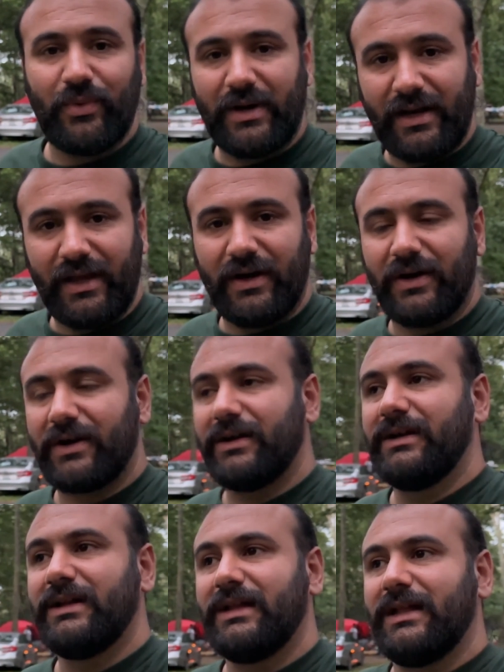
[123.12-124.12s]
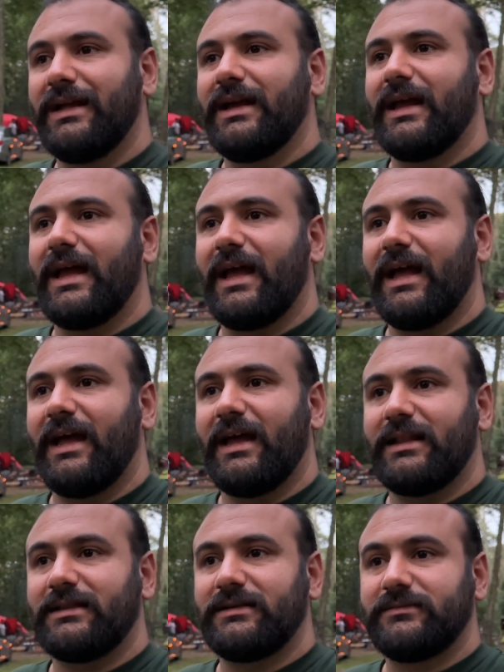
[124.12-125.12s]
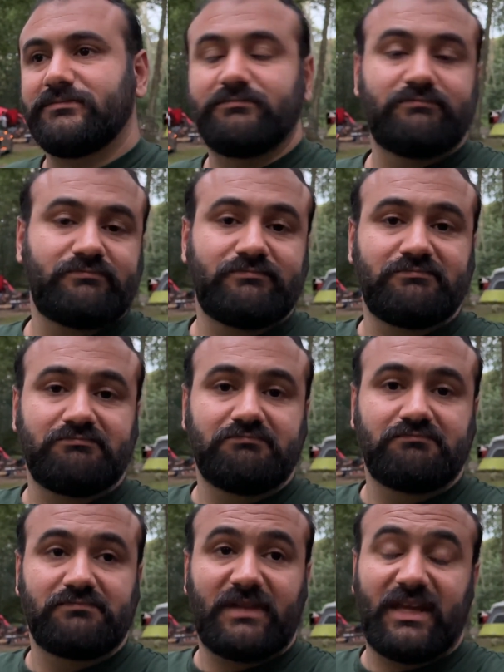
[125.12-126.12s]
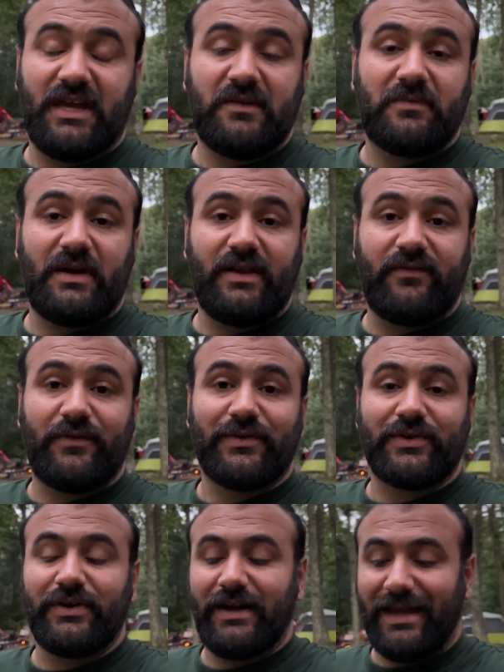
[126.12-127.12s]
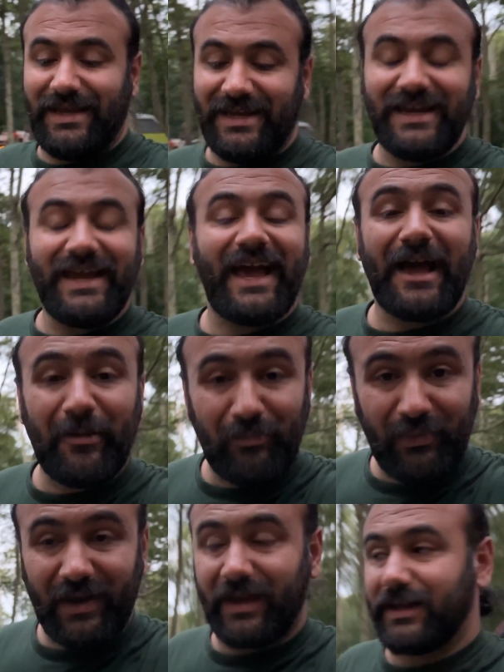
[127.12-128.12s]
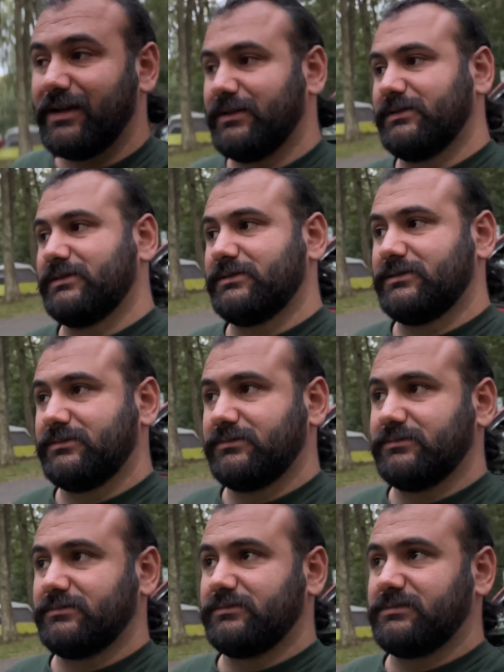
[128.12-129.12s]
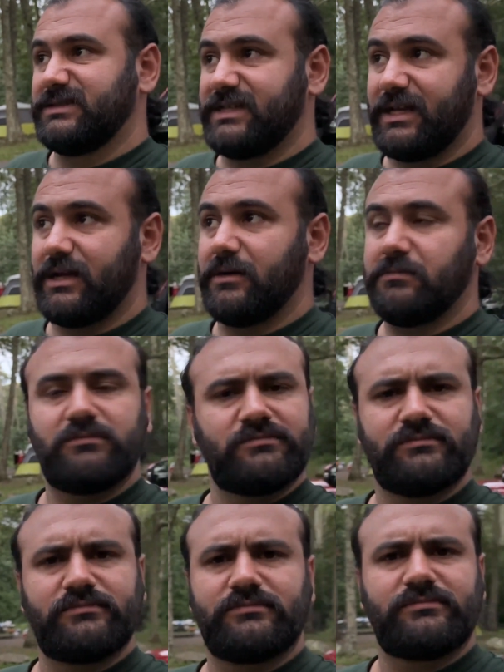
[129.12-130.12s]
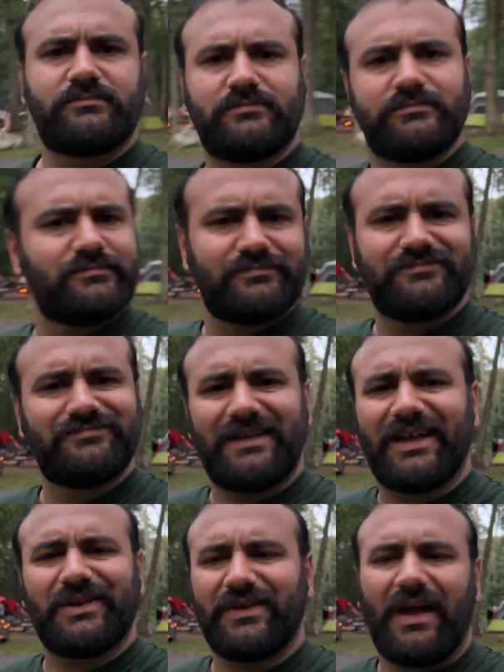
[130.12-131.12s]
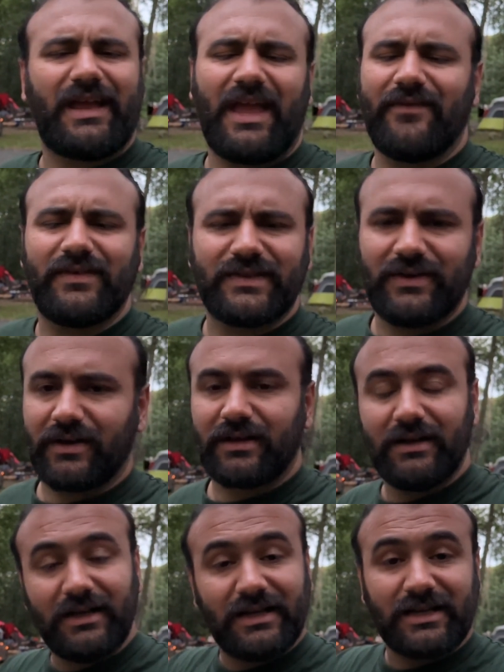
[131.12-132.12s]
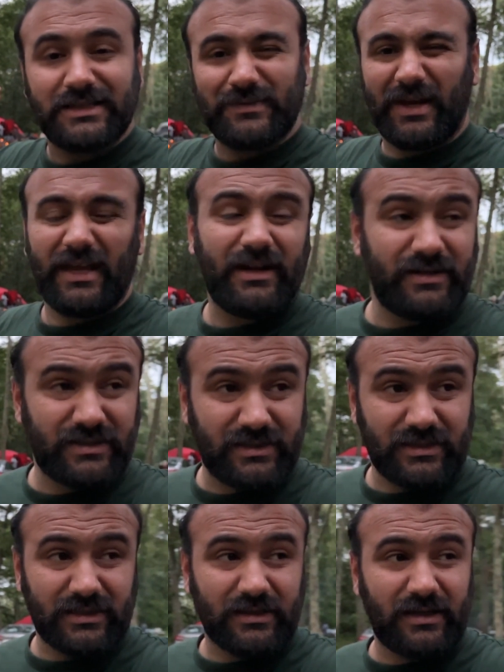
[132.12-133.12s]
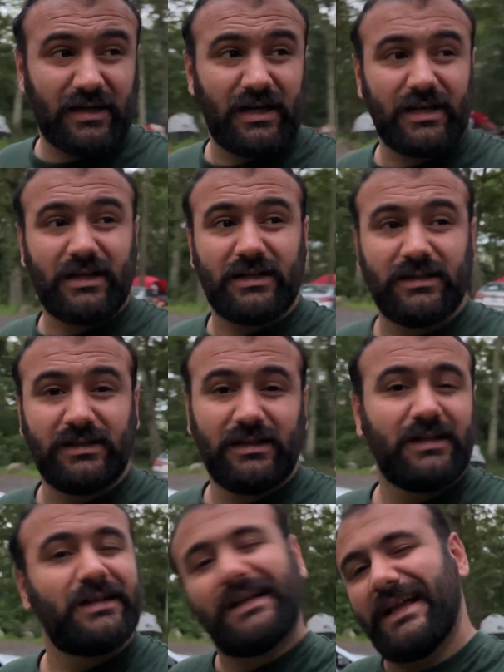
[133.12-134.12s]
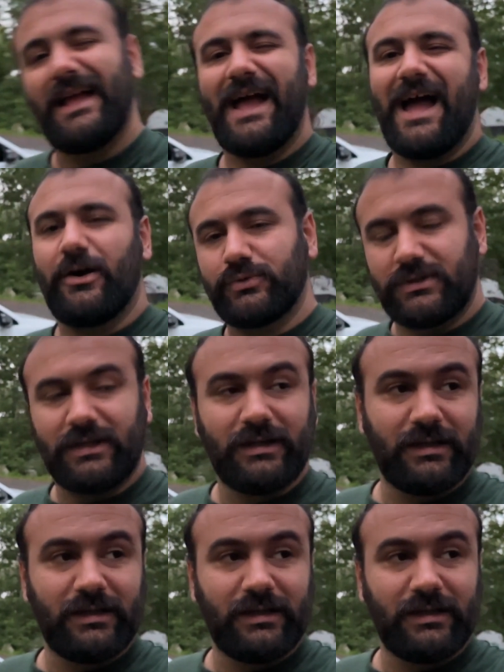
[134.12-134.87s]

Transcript: where they are, and get ready for a camping setup. I can't even talk because my ears are kind of out.